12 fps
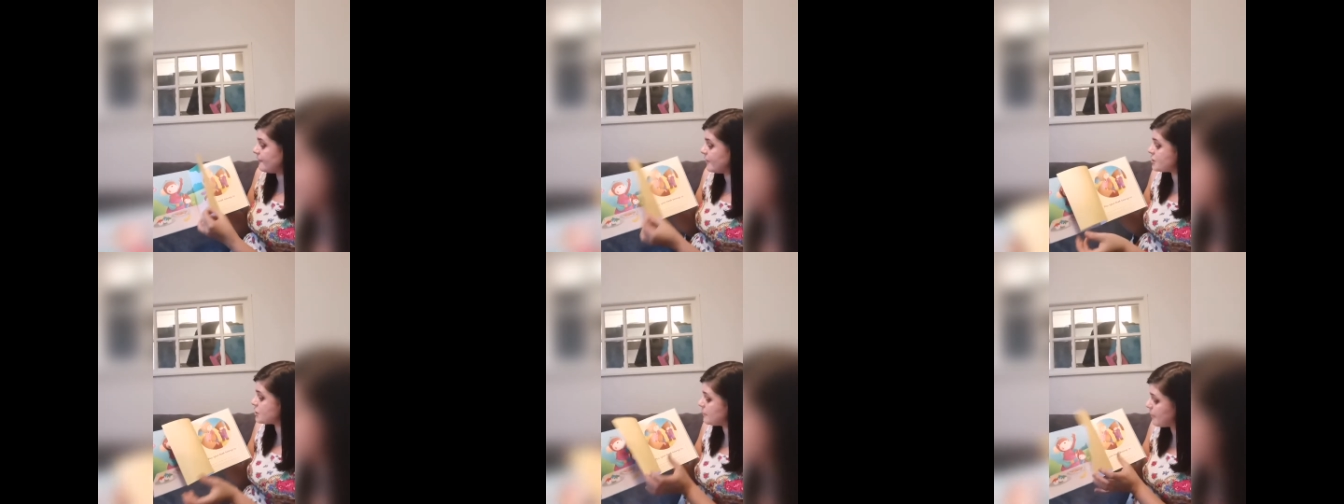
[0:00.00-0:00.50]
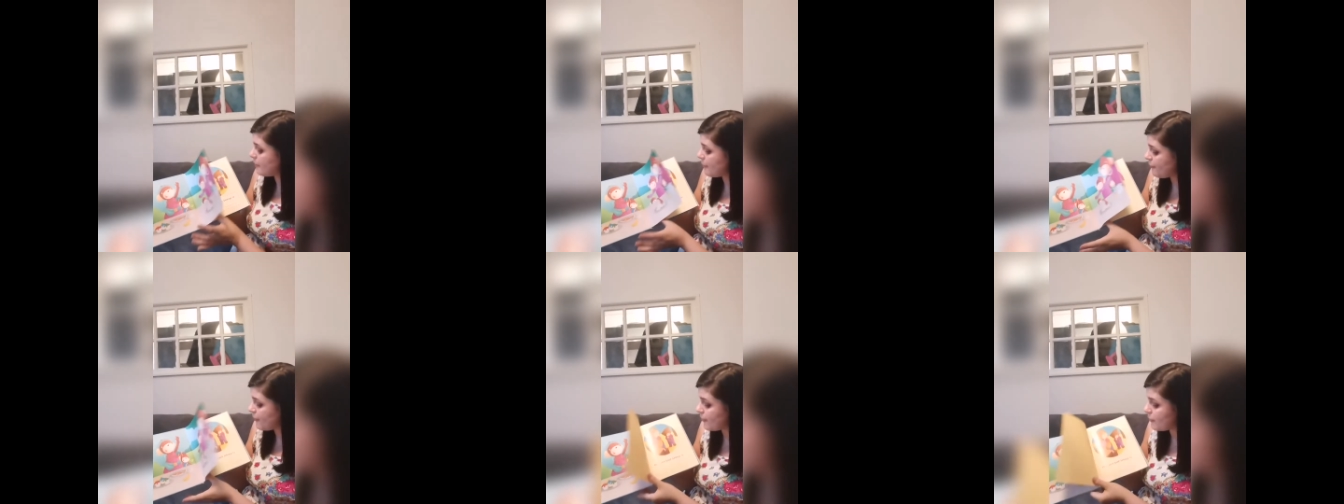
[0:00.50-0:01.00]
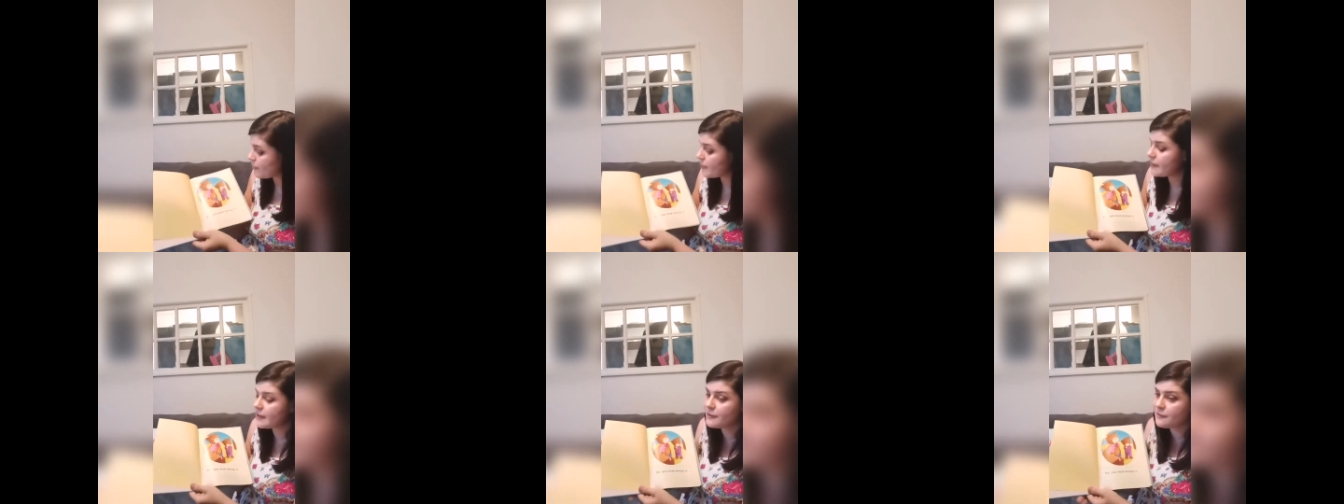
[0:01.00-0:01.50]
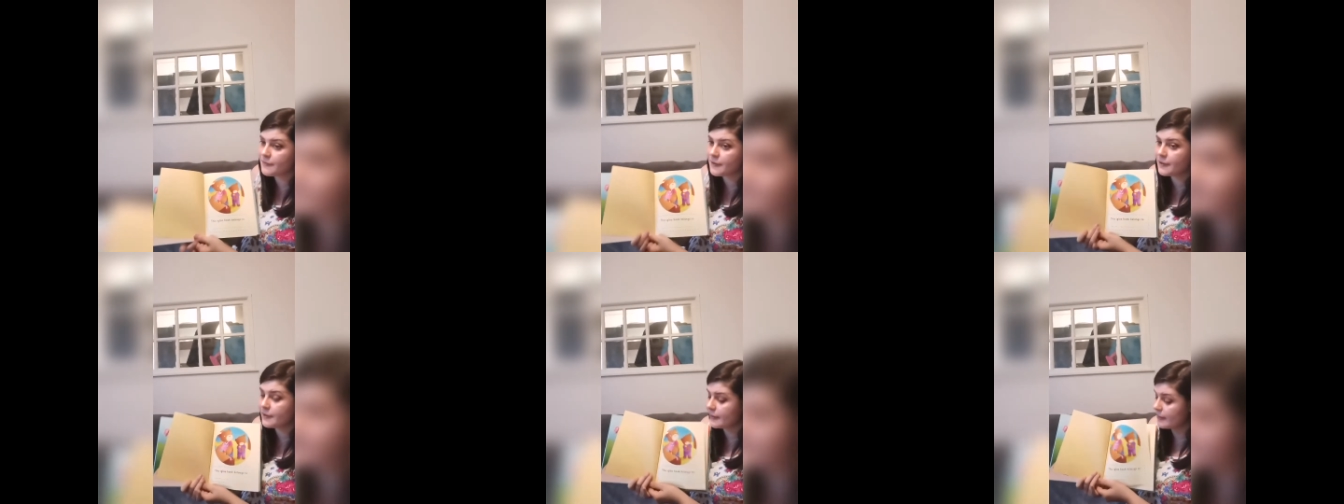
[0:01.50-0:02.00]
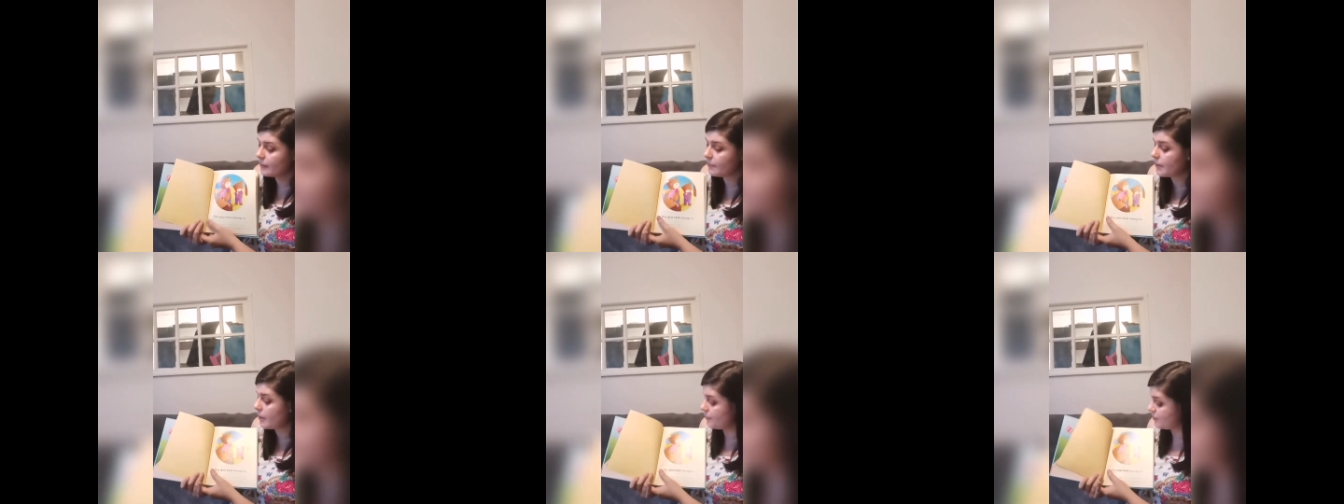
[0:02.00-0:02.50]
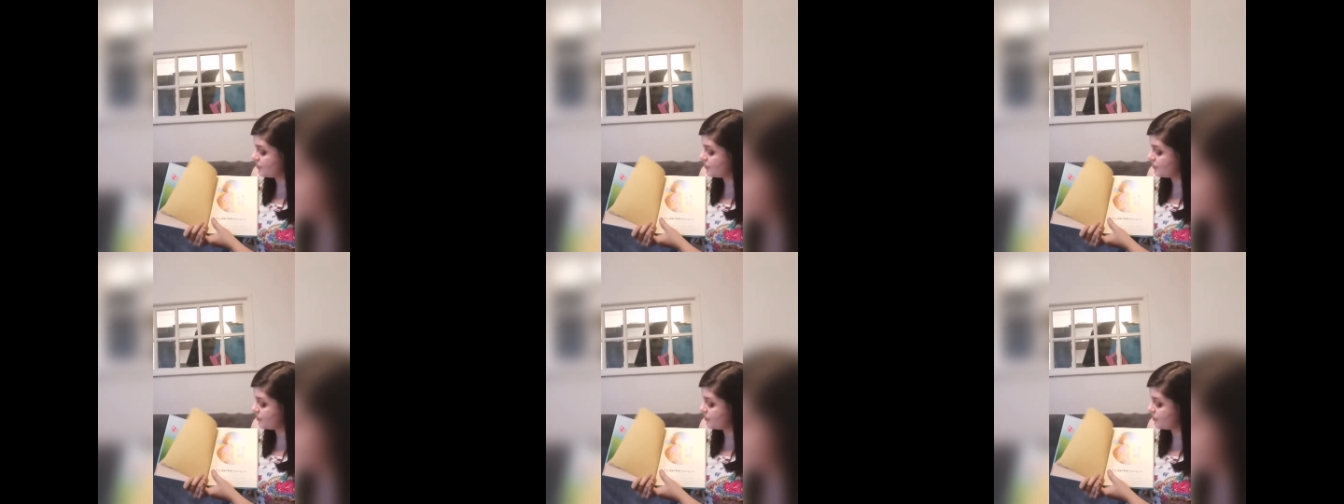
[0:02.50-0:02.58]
I've actually bought my friend one of these for her little boy,